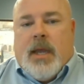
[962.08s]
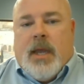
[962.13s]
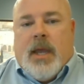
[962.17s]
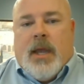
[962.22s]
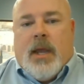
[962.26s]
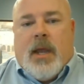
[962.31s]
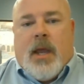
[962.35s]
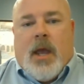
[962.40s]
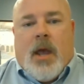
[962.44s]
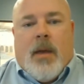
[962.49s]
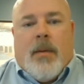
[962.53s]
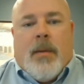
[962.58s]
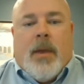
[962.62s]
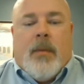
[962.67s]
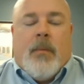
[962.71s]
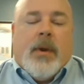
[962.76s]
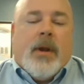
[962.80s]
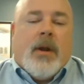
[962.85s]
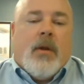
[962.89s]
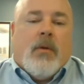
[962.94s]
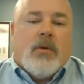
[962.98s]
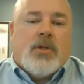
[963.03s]
income,
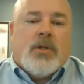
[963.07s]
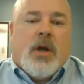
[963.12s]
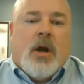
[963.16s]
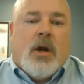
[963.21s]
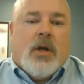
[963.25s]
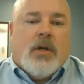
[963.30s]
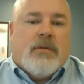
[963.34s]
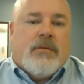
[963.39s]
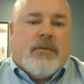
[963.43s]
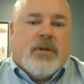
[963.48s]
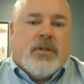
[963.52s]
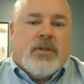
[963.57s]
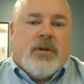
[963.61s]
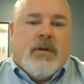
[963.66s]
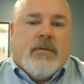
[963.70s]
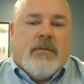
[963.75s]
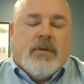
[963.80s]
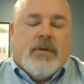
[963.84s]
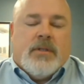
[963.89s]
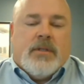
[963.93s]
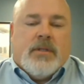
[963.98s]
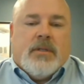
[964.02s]
and we don't charge for
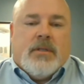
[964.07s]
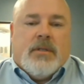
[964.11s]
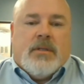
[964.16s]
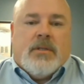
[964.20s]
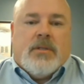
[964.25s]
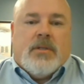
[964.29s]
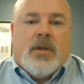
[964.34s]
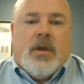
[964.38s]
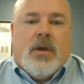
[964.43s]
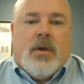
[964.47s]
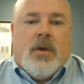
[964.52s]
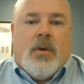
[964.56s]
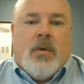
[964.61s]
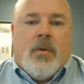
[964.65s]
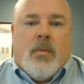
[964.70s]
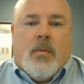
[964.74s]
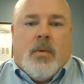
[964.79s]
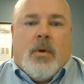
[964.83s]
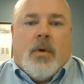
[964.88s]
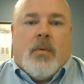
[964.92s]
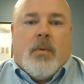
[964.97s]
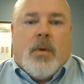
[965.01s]
services. So
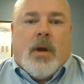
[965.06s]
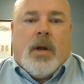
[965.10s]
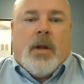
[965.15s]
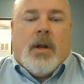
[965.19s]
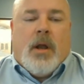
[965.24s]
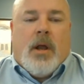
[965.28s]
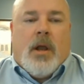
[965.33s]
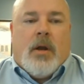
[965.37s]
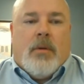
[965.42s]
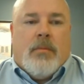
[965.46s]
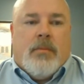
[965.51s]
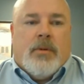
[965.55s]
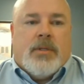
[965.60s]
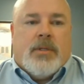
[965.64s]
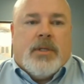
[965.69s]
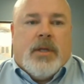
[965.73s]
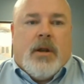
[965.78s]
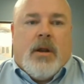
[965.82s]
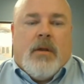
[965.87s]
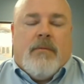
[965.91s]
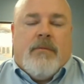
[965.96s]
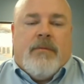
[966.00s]
we're running
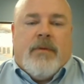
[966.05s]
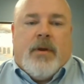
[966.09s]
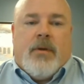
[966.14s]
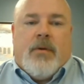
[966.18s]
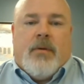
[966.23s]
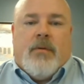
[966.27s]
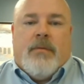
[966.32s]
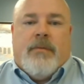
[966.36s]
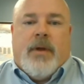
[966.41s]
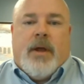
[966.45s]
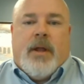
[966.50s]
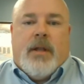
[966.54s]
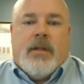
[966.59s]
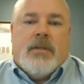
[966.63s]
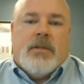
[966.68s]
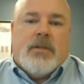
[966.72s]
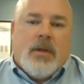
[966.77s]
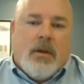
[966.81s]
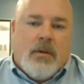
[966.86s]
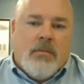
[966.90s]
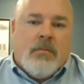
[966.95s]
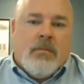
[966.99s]
100% on federal funds.
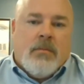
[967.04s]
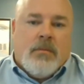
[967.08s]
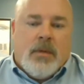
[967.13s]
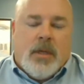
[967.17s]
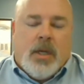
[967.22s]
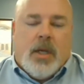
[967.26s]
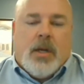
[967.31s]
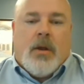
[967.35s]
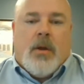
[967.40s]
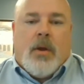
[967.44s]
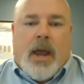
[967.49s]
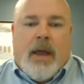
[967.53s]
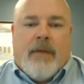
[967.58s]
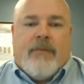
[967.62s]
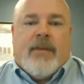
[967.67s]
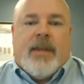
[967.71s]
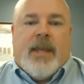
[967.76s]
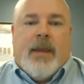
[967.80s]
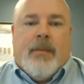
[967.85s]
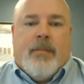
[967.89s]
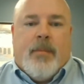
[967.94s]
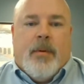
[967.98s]
So I have
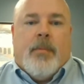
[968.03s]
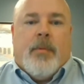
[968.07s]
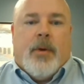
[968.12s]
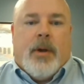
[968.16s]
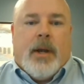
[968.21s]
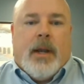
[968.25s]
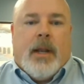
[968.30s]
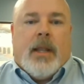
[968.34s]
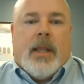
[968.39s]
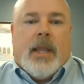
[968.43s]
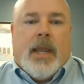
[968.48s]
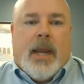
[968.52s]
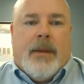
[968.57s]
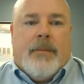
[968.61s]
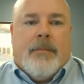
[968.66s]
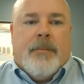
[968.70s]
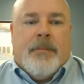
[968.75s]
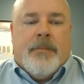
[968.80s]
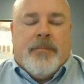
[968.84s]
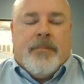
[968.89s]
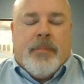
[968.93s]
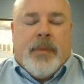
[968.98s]
to keep it pretty lean.
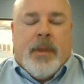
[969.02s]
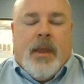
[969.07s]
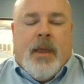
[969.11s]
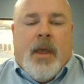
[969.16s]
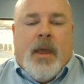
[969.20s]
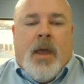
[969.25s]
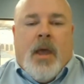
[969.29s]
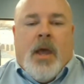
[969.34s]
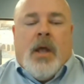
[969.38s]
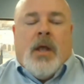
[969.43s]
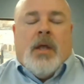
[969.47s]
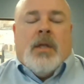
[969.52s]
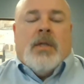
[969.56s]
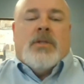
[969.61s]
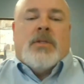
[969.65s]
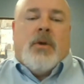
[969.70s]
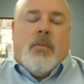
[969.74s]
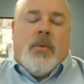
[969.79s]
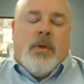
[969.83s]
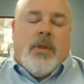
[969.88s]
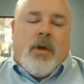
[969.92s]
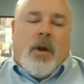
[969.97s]

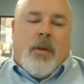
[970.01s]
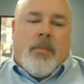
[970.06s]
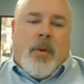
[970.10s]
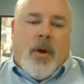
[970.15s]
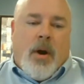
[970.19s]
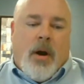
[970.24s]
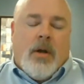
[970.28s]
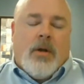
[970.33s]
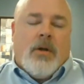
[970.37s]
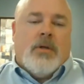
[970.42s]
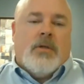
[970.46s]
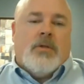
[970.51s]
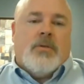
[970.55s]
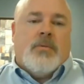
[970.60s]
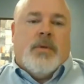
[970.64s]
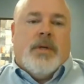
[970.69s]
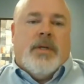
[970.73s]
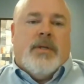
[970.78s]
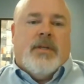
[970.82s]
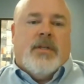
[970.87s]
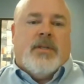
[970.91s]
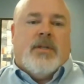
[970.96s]
So with our partners,
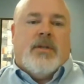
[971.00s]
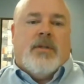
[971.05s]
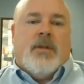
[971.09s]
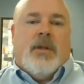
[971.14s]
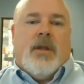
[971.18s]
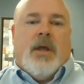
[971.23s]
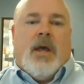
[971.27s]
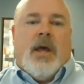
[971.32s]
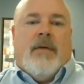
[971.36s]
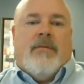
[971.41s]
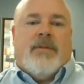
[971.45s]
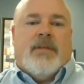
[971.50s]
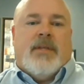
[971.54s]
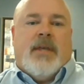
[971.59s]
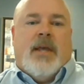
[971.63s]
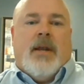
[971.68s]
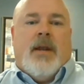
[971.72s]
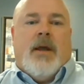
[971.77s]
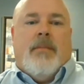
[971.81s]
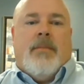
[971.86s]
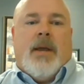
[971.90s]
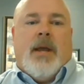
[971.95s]
we just have
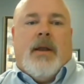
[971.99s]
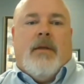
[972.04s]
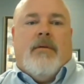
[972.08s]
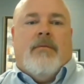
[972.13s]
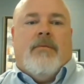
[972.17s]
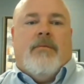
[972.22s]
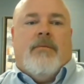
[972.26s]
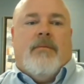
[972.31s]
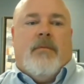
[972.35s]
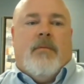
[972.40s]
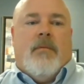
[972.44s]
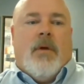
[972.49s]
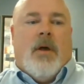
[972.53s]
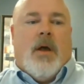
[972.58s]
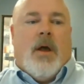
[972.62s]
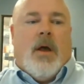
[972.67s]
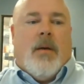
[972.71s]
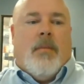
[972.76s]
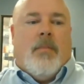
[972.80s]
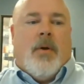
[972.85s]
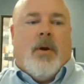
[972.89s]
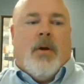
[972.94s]
set up kind of
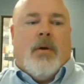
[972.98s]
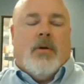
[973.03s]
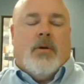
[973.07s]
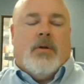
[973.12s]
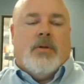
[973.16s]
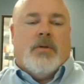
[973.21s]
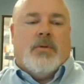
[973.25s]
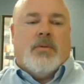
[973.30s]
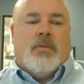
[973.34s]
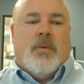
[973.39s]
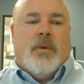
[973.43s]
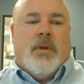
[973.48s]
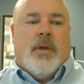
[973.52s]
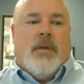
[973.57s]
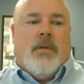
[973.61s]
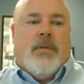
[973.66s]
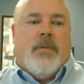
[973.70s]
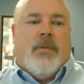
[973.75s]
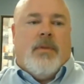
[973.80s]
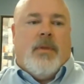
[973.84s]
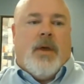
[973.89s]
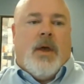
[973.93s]
partners
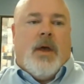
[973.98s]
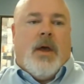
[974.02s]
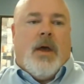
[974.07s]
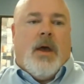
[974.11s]
with